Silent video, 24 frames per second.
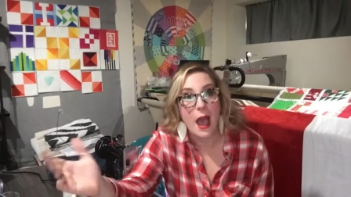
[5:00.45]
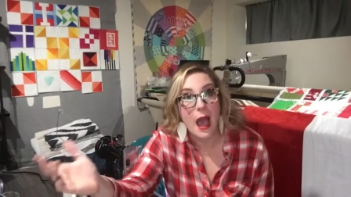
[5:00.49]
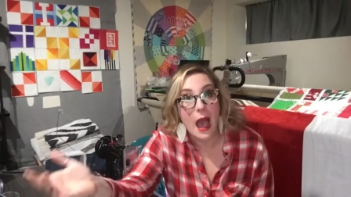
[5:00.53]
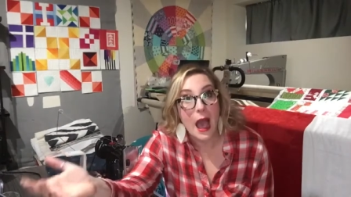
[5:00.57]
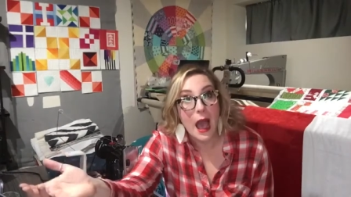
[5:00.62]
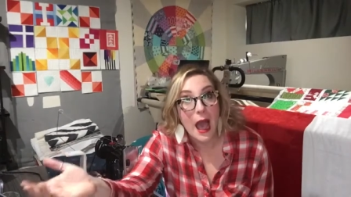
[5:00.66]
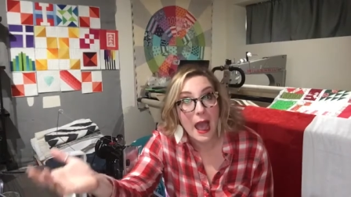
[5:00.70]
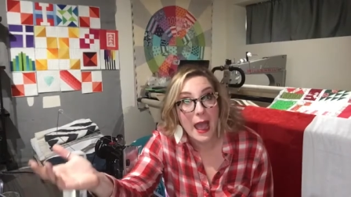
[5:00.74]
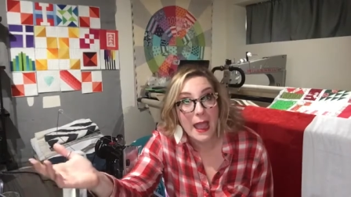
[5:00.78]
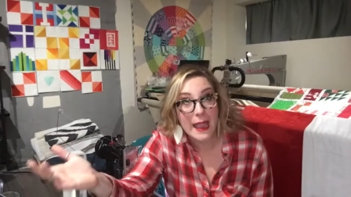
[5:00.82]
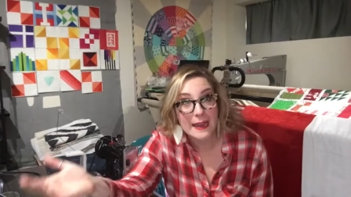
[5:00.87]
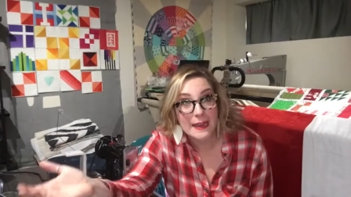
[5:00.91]

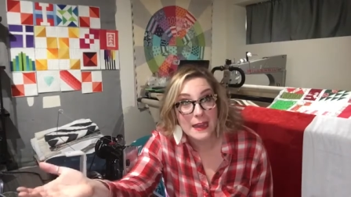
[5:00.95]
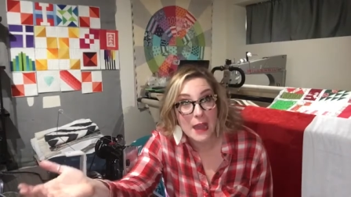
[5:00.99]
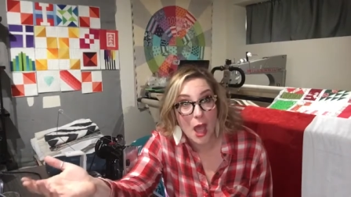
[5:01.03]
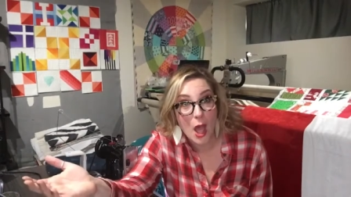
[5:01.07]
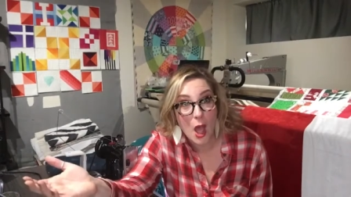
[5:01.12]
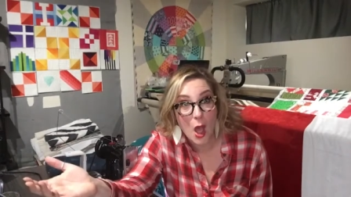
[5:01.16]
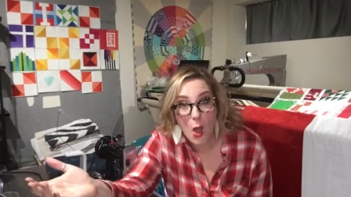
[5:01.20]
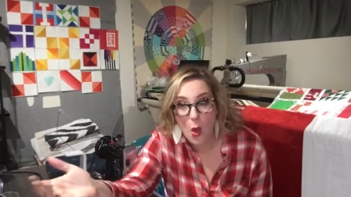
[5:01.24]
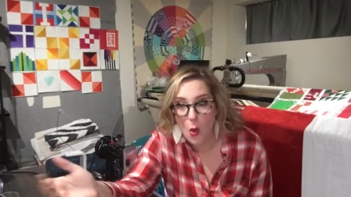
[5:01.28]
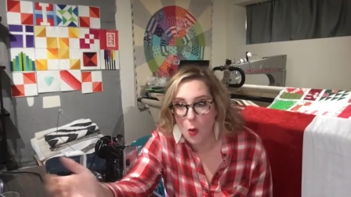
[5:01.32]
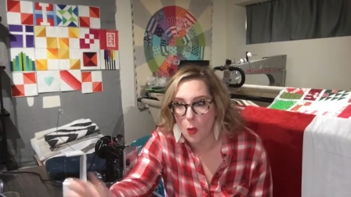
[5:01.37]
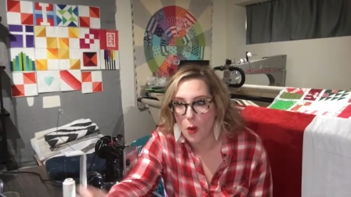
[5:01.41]
I
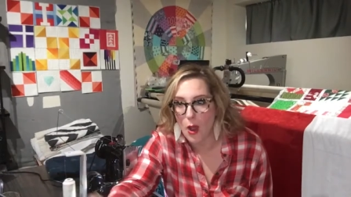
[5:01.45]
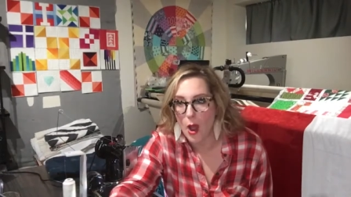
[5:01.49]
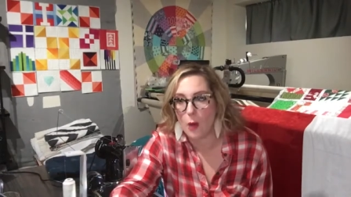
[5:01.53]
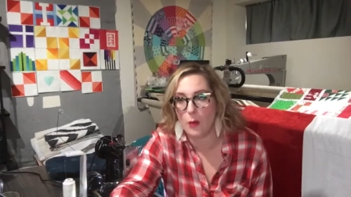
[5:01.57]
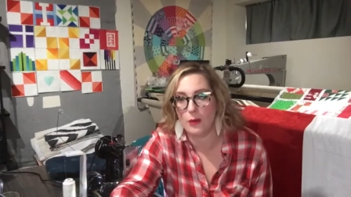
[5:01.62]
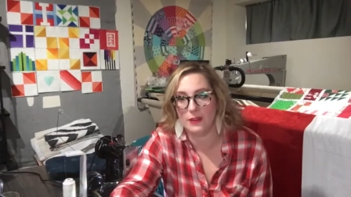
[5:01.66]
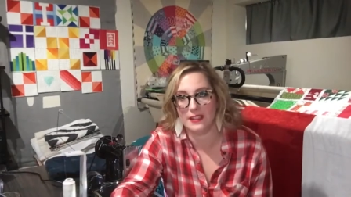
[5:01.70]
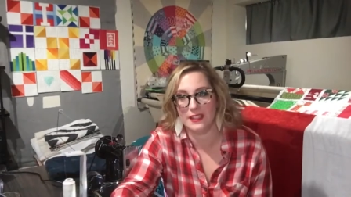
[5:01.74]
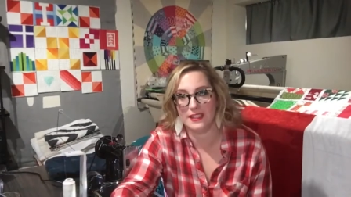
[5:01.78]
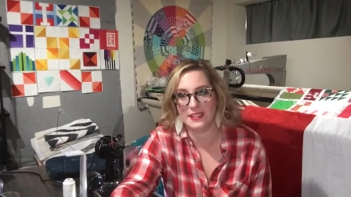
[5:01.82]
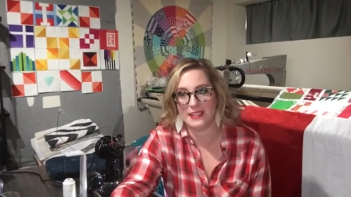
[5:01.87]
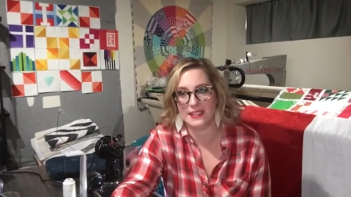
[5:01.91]
know. Oh,
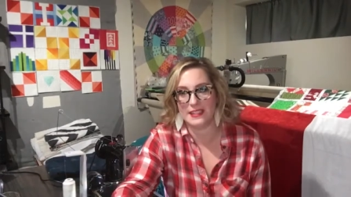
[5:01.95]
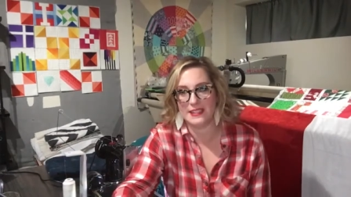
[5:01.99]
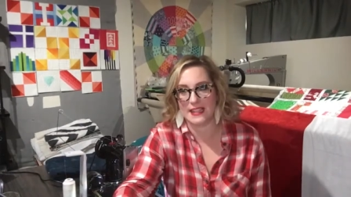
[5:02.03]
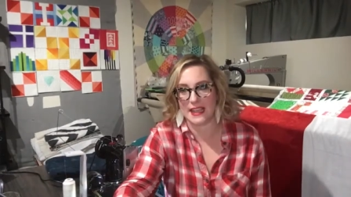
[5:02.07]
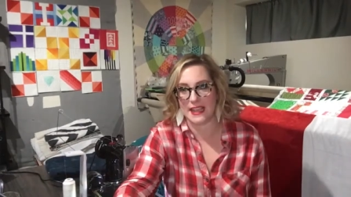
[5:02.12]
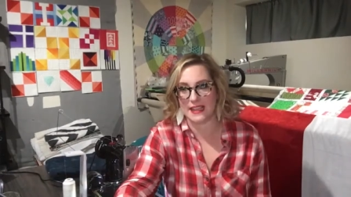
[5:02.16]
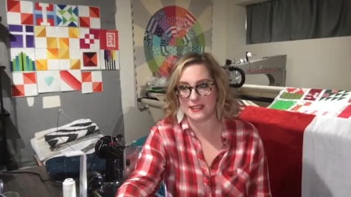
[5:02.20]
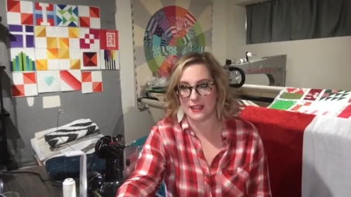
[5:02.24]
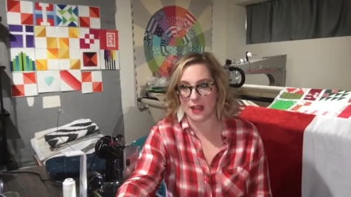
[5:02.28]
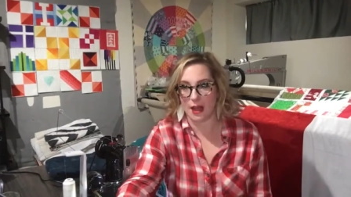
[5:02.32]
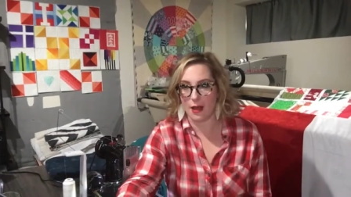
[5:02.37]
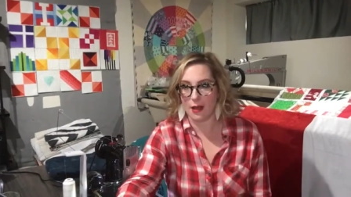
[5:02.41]
and Lisa
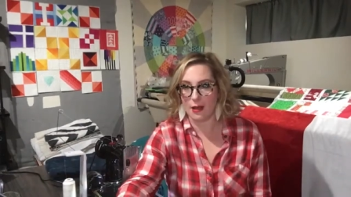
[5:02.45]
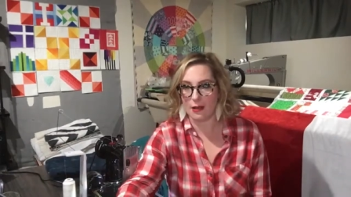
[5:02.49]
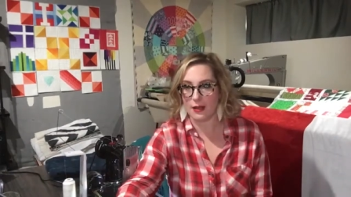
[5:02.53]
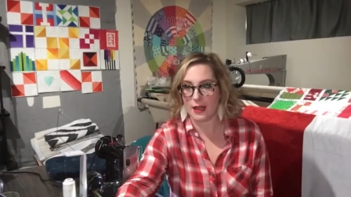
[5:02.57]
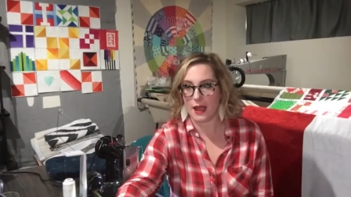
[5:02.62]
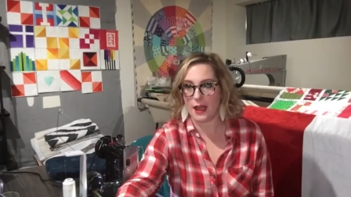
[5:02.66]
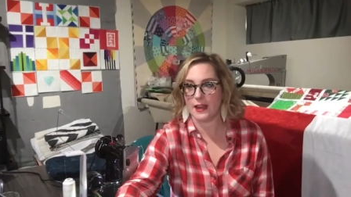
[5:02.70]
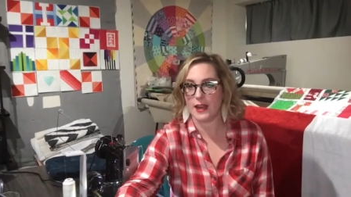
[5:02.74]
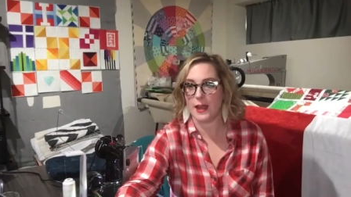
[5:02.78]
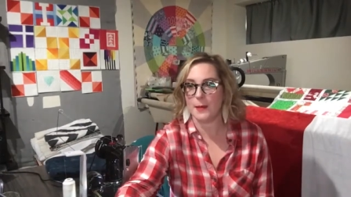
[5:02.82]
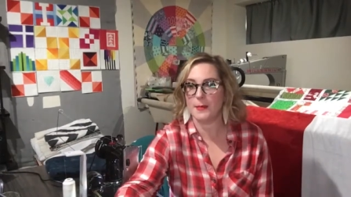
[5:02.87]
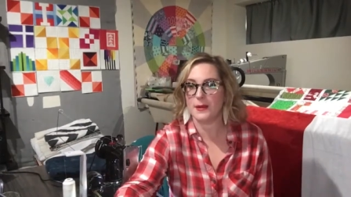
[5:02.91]
says, "All
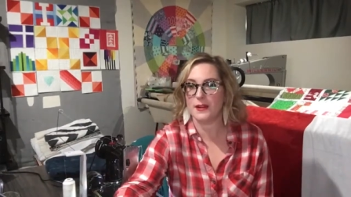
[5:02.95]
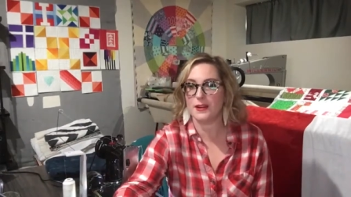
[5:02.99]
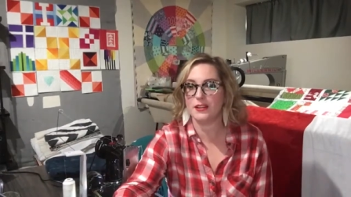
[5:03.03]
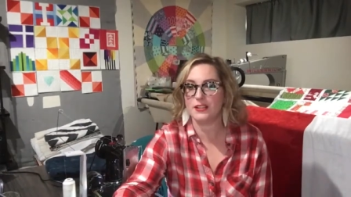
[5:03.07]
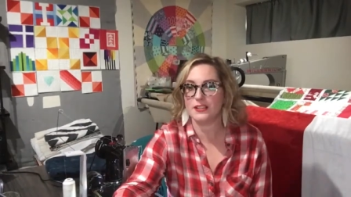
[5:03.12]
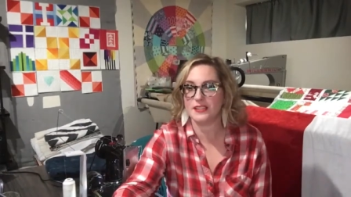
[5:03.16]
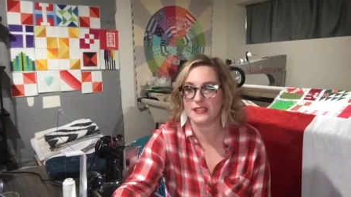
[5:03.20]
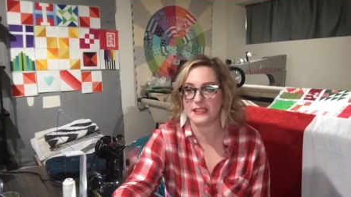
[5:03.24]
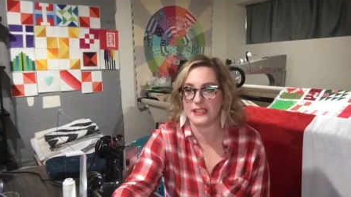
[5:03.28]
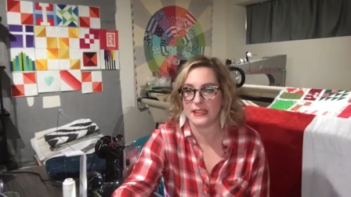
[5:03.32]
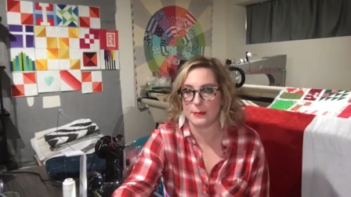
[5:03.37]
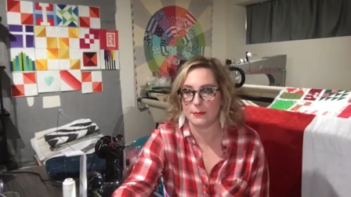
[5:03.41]
caught up on her
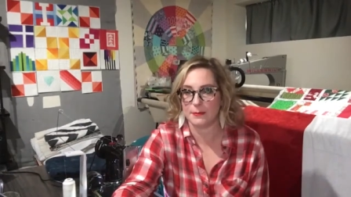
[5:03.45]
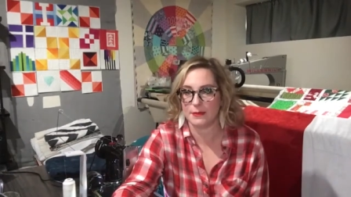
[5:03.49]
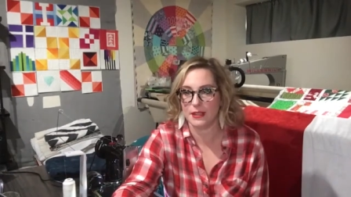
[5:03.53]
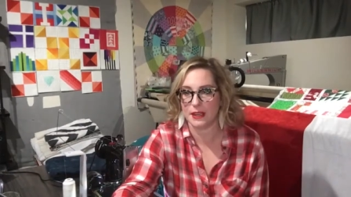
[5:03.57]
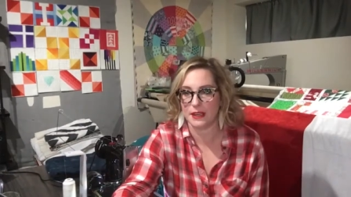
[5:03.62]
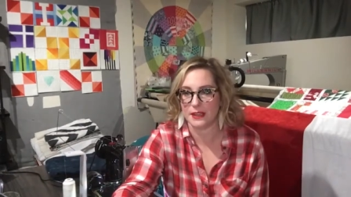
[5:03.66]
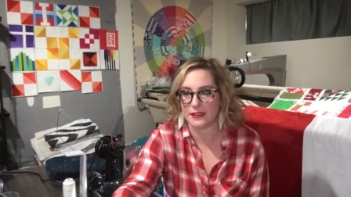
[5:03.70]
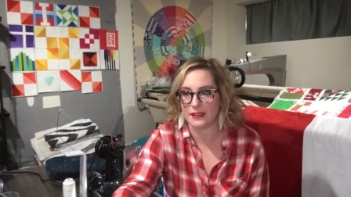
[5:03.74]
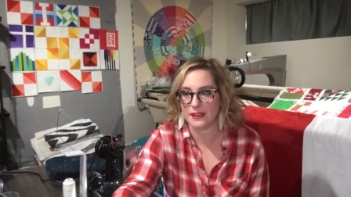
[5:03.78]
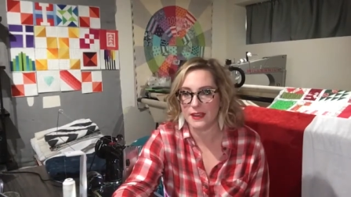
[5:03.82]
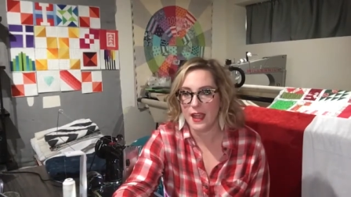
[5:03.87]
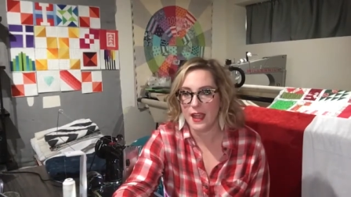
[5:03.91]
sleep." Good.